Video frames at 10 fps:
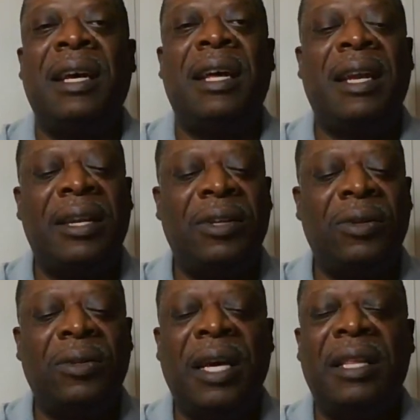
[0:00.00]
And I
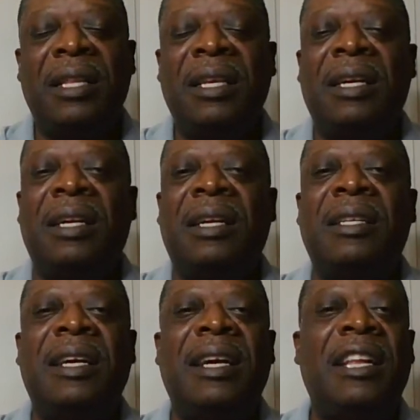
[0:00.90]
know that the uh,
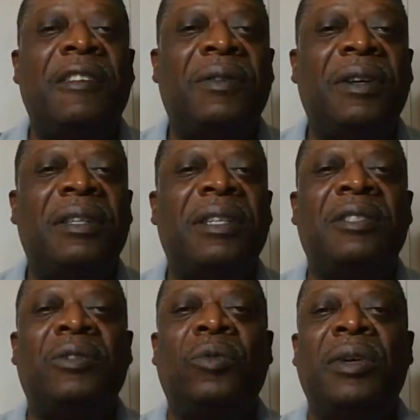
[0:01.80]
the elephant
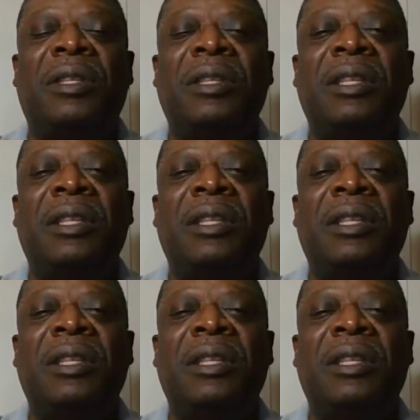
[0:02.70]
is with